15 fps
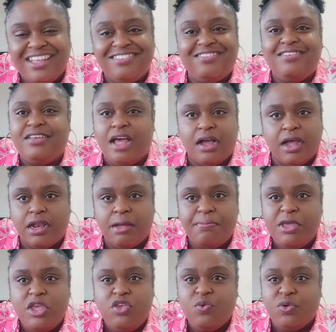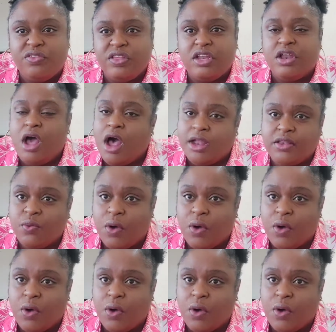is not gonna be using hot